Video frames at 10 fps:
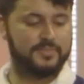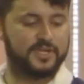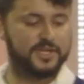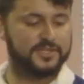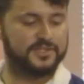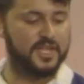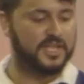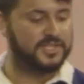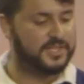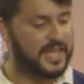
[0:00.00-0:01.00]
Because
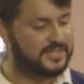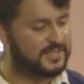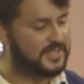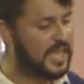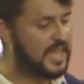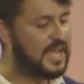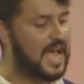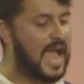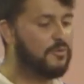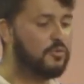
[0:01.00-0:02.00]
that saying,
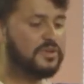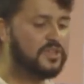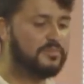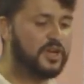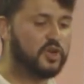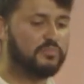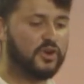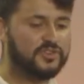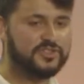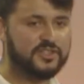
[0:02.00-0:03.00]
I will be the bigger
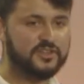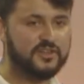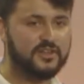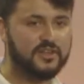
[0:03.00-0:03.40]
person,